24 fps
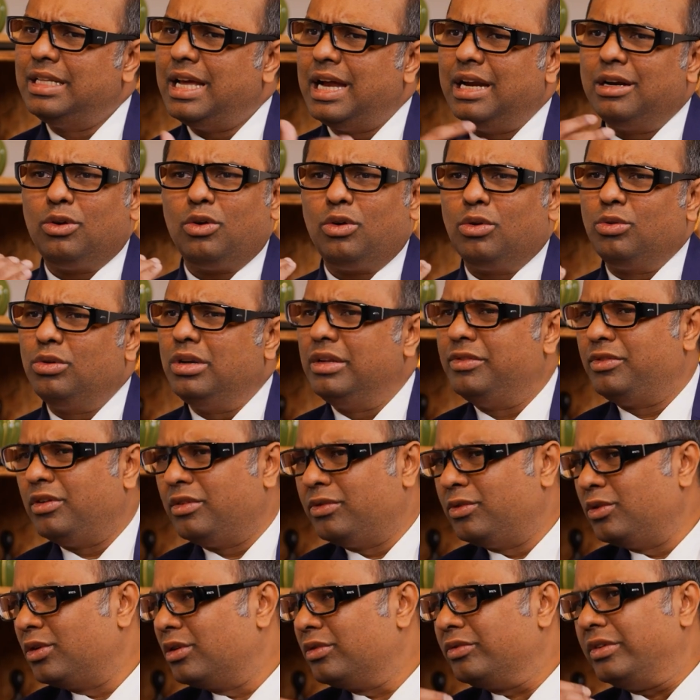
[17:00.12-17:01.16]
that not only for
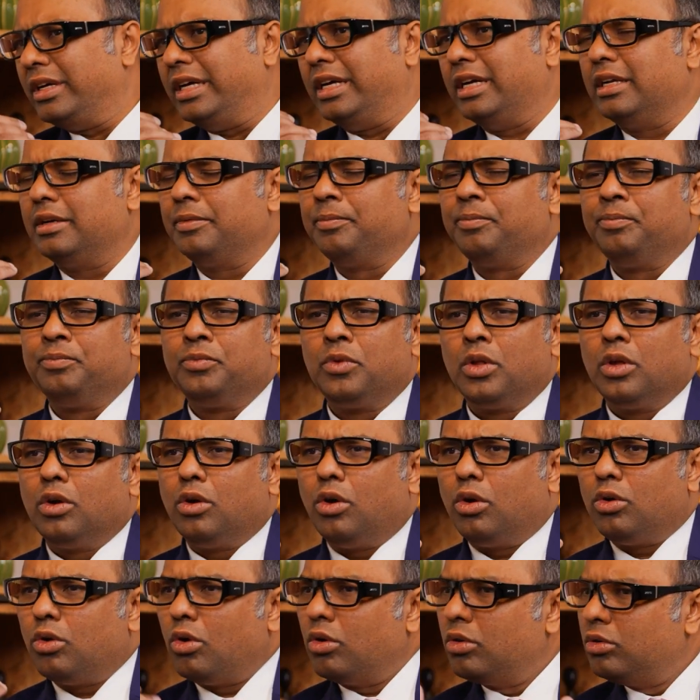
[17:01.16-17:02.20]
footwear
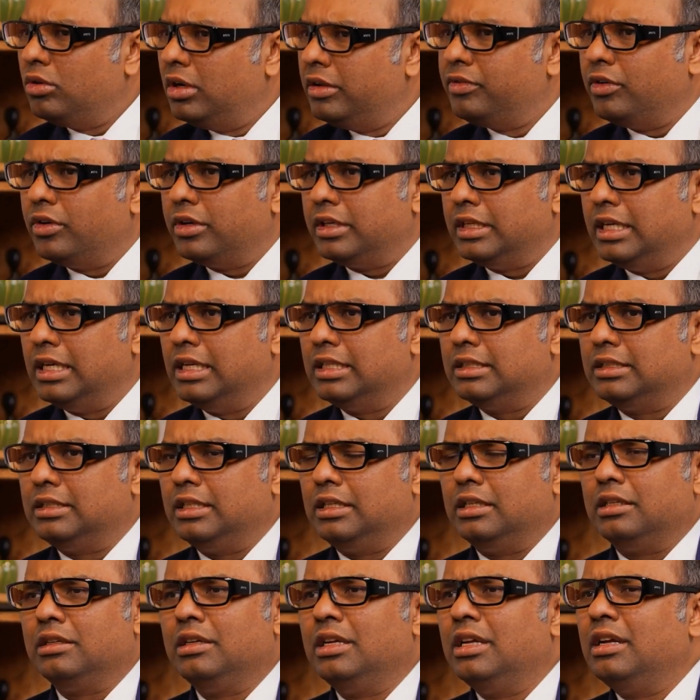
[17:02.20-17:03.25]
or not only for real
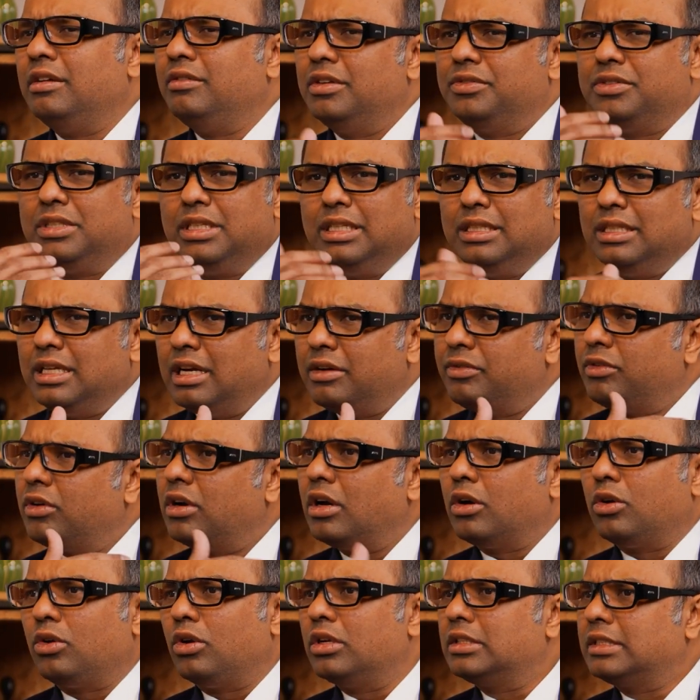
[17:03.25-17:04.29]
estate, we've seen that for
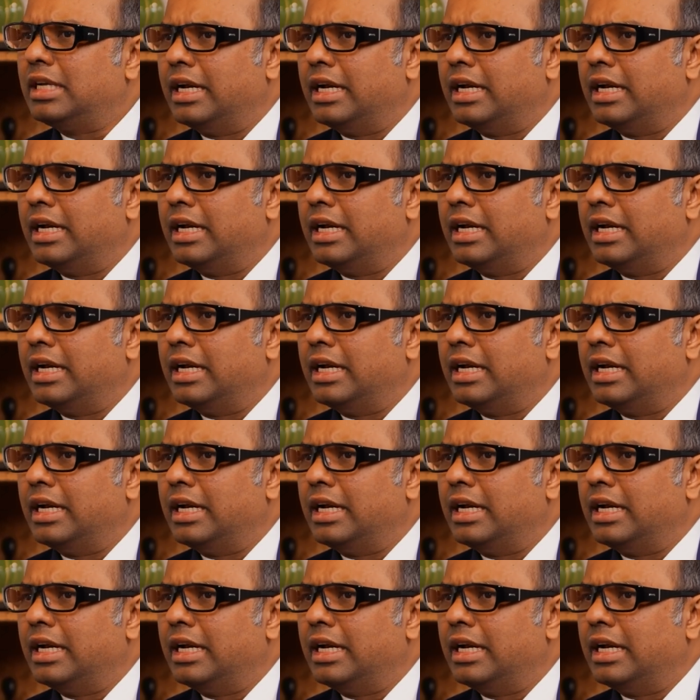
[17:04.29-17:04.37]
across